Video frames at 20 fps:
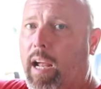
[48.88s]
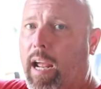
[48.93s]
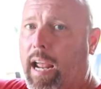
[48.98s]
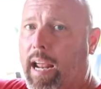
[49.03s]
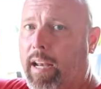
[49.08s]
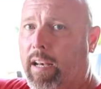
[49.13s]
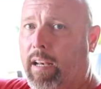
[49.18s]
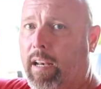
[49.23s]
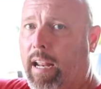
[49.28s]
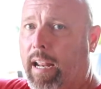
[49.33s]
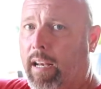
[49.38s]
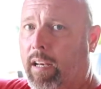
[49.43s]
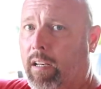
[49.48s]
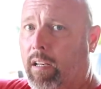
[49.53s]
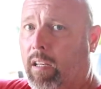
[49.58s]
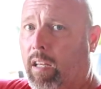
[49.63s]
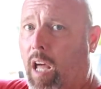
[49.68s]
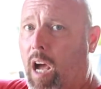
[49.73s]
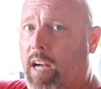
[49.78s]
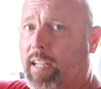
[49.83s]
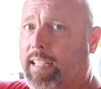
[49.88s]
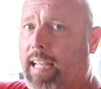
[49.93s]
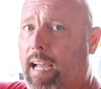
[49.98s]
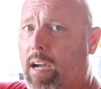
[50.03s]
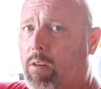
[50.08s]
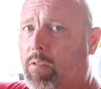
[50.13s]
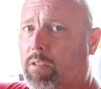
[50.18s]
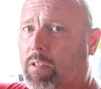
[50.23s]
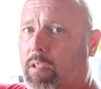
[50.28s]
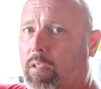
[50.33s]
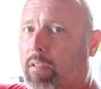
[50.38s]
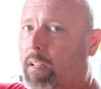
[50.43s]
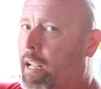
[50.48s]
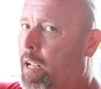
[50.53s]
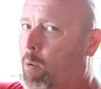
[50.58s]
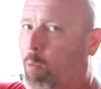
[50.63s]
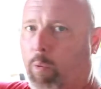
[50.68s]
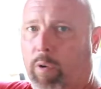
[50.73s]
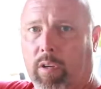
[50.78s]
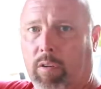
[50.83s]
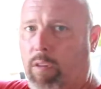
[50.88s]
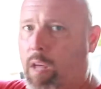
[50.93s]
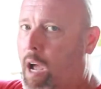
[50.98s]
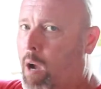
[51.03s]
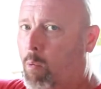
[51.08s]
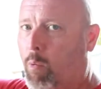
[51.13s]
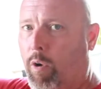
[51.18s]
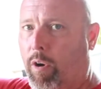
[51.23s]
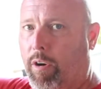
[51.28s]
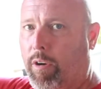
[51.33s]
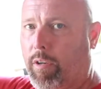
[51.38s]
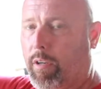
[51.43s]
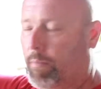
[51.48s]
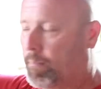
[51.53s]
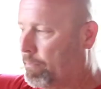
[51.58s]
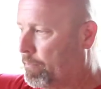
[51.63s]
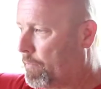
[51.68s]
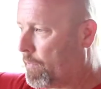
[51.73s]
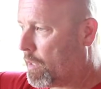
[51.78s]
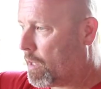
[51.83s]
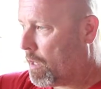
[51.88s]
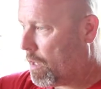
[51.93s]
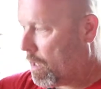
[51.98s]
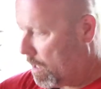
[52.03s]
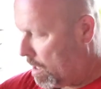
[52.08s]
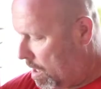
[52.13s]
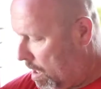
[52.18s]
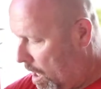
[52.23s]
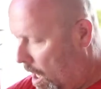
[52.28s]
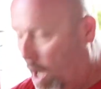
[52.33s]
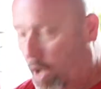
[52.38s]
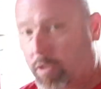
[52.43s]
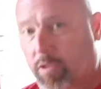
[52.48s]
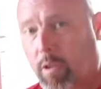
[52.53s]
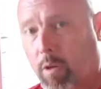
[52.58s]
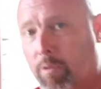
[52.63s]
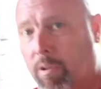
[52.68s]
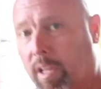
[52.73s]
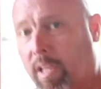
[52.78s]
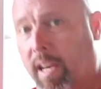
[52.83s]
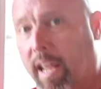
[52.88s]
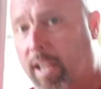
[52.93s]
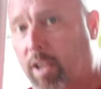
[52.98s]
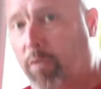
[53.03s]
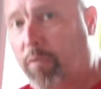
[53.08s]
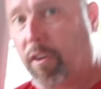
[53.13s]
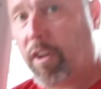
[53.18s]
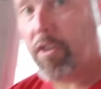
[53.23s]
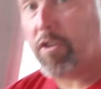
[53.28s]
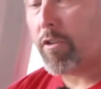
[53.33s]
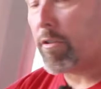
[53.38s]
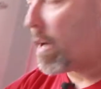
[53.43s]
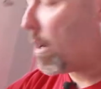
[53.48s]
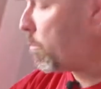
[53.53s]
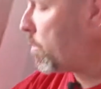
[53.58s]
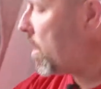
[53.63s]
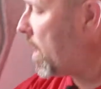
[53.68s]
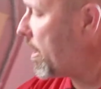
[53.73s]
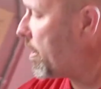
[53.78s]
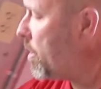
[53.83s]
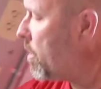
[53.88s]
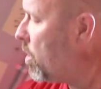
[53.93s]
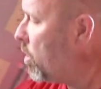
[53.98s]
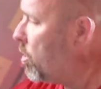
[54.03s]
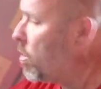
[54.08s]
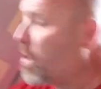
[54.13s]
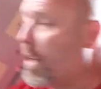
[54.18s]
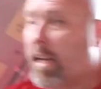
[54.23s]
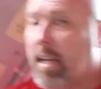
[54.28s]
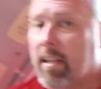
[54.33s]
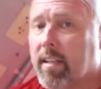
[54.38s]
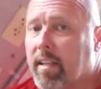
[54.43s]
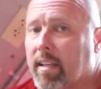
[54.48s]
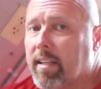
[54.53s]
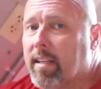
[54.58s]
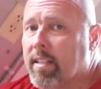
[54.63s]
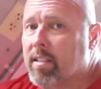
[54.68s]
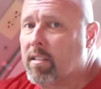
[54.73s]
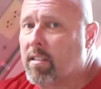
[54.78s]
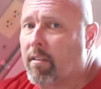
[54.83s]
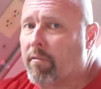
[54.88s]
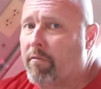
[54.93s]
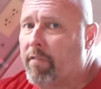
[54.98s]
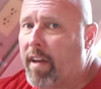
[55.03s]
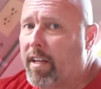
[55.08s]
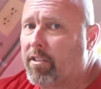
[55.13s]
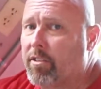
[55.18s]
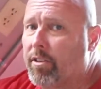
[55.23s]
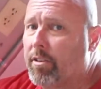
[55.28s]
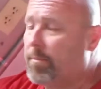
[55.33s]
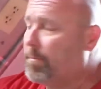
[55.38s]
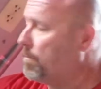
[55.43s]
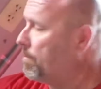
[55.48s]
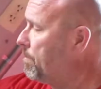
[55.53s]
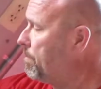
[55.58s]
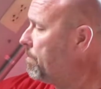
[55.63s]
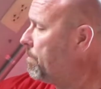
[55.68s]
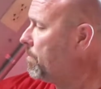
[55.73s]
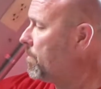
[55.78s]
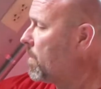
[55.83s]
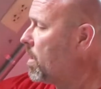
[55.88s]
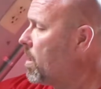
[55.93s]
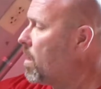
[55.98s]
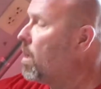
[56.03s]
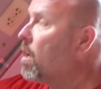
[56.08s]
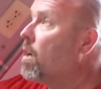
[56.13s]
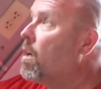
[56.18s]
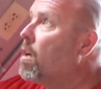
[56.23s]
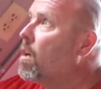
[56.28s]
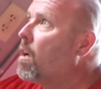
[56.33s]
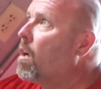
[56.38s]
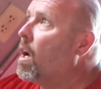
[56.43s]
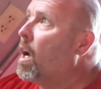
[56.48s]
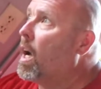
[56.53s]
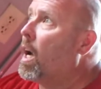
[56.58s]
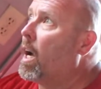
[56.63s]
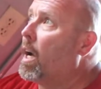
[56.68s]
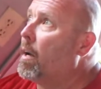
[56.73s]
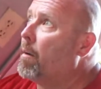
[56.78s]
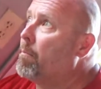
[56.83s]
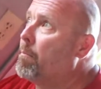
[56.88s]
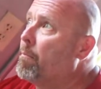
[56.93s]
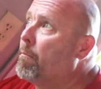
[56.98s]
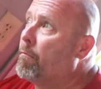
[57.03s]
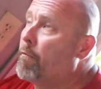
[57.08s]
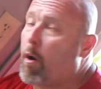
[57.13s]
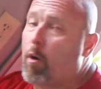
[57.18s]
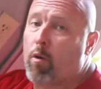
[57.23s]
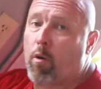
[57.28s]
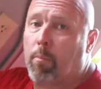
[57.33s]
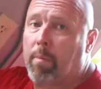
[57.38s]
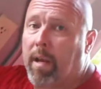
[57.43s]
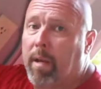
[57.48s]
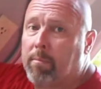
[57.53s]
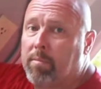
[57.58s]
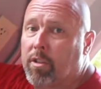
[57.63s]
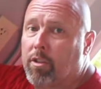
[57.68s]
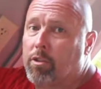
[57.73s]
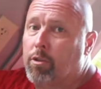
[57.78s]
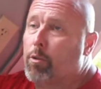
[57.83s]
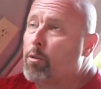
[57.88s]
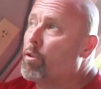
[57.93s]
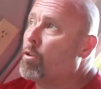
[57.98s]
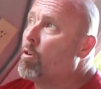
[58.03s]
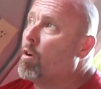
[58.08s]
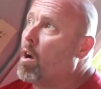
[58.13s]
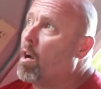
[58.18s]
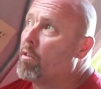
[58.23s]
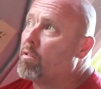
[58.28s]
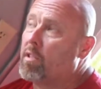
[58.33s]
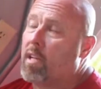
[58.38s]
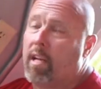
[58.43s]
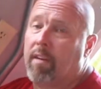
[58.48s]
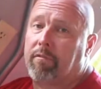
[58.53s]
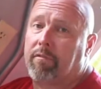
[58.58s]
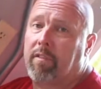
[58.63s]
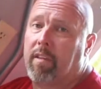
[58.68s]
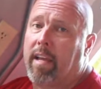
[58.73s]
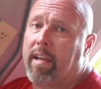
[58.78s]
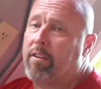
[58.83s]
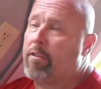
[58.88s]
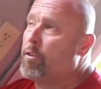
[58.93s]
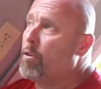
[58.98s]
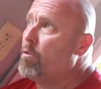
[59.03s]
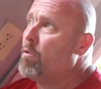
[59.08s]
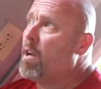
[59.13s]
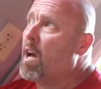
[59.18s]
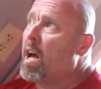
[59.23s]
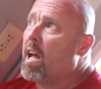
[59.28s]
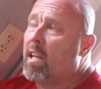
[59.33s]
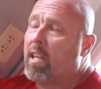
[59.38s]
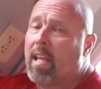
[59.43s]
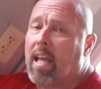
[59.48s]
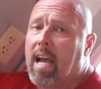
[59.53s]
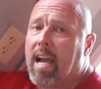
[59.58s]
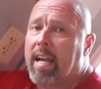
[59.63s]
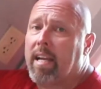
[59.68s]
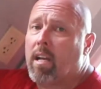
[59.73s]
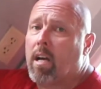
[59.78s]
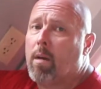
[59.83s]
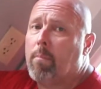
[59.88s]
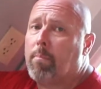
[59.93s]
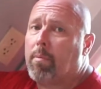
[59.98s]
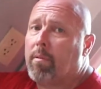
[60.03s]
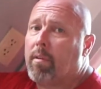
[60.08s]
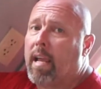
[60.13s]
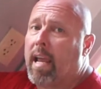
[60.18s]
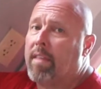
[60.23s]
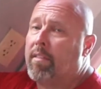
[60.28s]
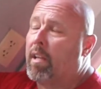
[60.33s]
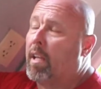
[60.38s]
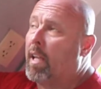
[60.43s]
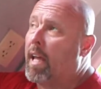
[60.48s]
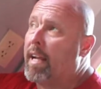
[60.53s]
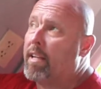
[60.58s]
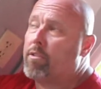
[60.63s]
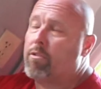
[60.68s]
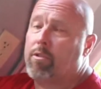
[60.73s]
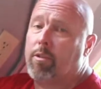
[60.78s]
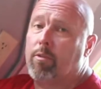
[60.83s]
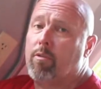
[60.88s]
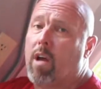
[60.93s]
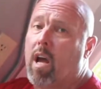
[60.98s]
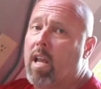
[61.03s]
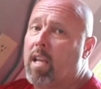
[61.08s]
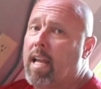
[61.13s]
and locked out, it will not work. Also, the next feature I would like you to look at is the vector photo beams that shoot across. If they do not line up and the lights do not